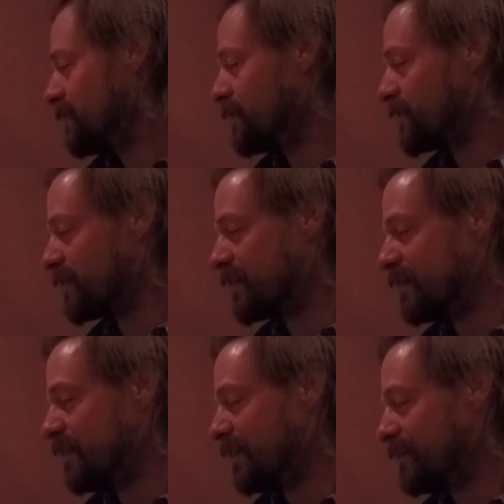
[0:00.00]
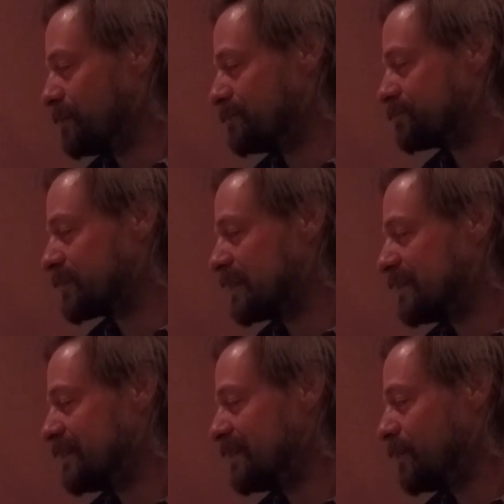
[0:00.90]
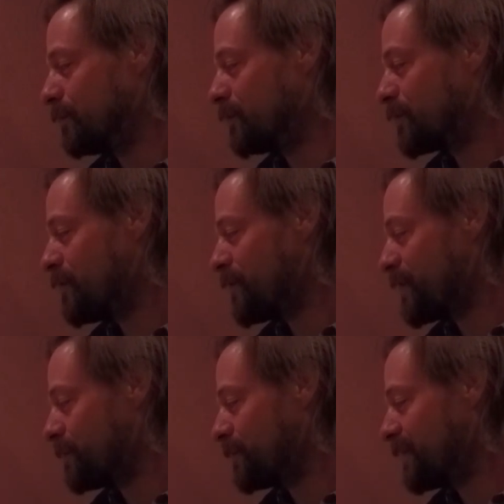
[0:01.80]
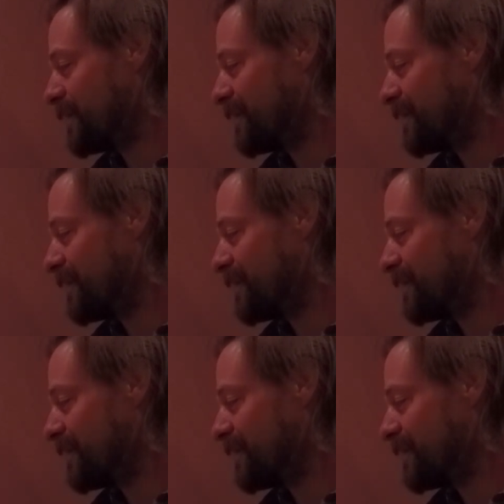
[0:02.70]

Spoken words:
we'll call them